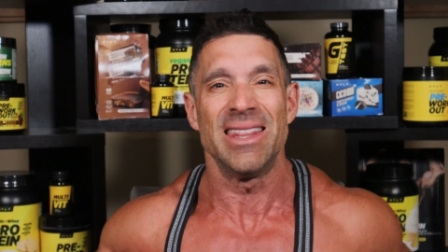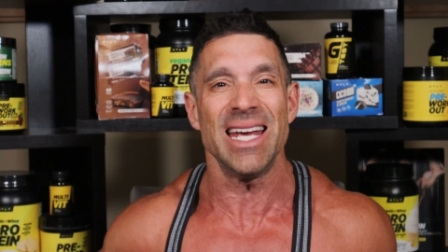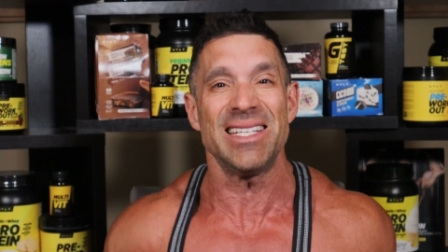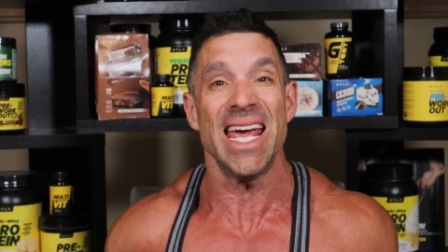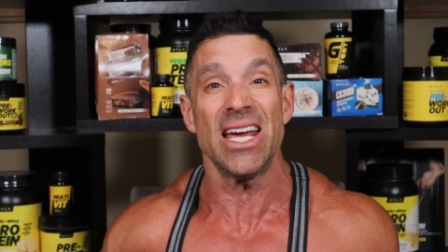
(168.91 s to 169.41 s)

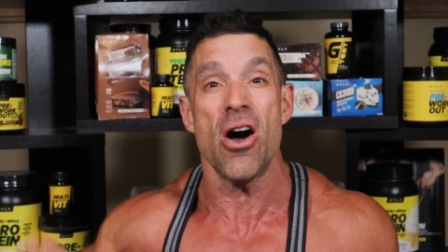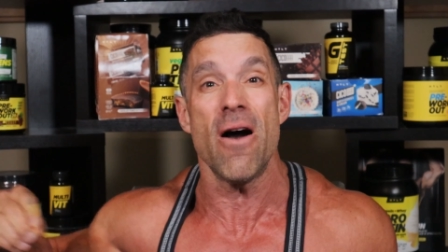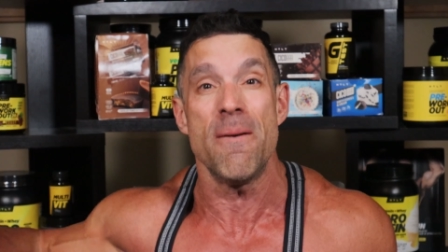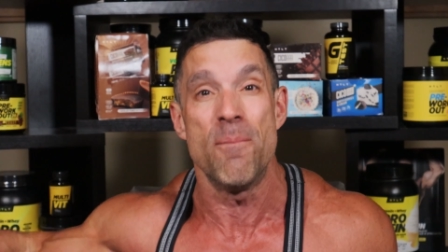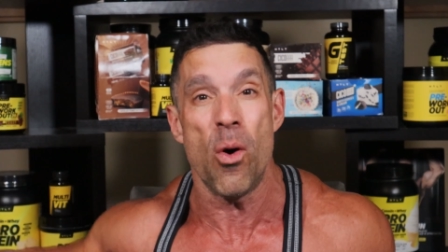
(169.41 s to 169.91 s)
They take
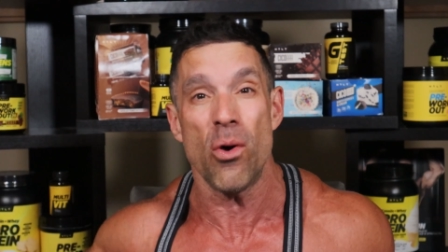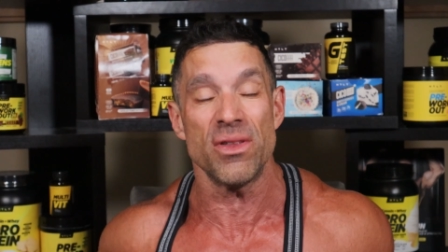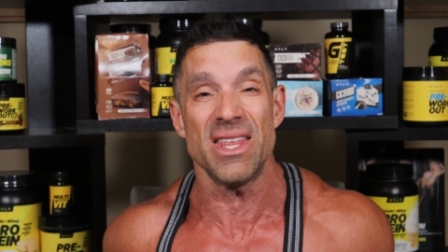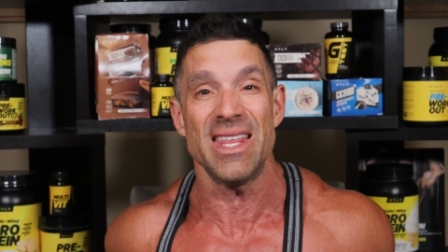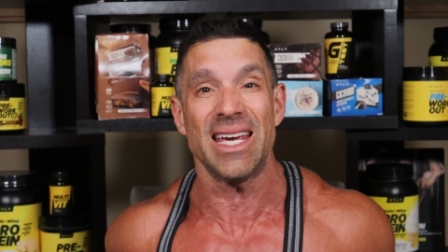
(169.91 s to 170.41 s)
on
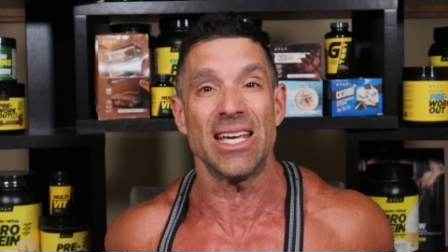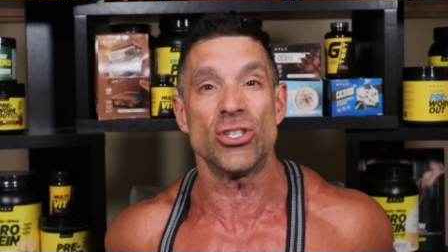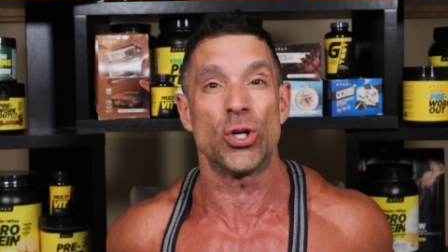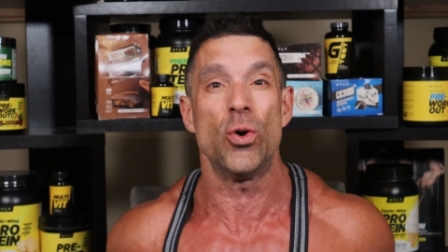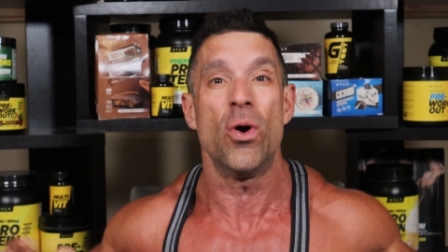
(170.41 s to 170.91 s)
more than they
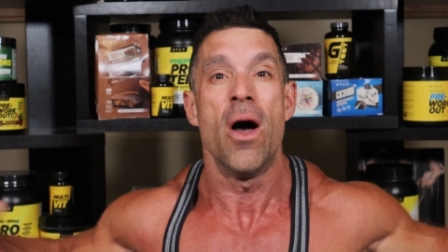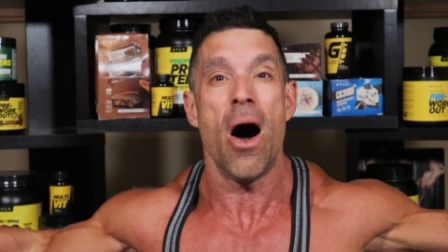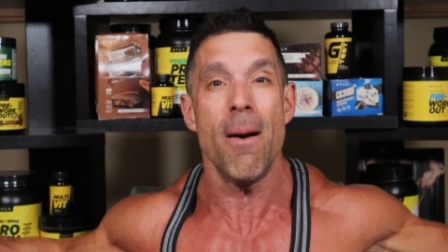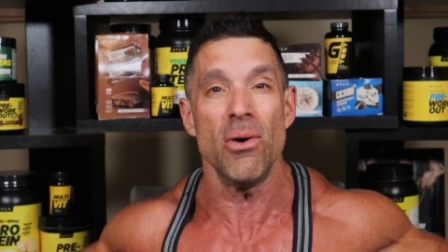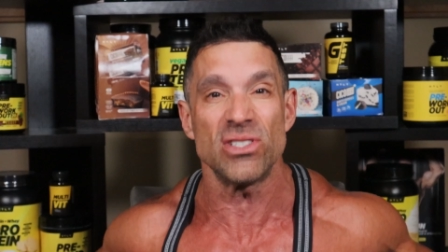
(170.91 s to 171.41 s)
can chew,
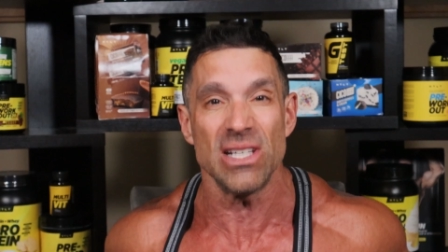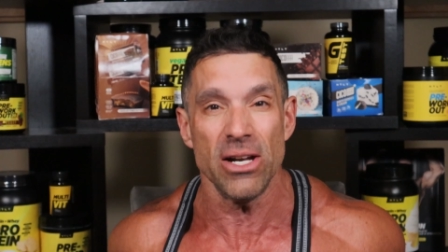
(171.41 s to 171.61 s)
almost